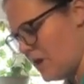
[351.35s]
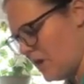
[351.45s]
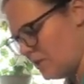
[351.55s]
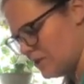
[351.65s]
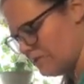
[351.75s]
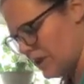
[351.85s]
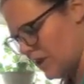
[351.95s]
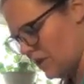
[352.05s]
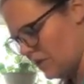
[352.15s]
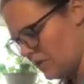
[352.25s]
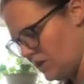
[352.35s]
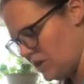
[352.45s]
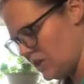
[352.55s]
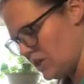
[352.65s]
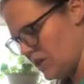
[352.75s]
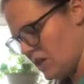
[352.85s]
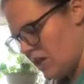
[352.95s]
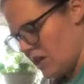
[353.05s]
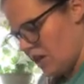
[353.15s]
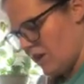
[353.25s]
Post below.
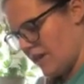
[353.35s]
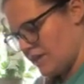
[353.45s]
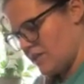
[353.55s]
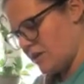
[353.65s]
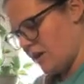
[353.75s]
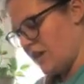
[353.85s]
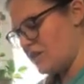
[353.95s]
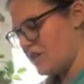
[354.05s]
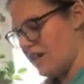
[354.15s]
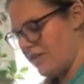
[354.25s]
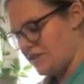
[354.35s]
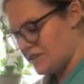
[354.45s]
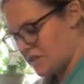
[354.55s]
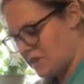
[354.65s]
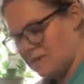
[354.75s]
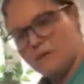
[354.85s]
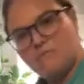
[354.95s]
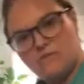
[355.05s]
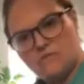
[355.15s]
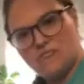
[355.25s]
All right, so I should have had these cubed
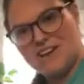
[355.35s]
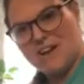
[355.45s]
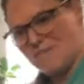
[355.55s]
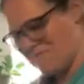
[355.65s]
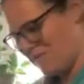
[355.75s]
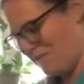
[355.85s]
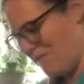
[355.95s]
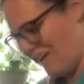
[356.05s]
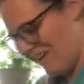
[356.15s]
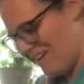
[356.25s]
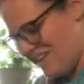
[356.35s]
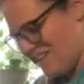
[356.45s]
up before,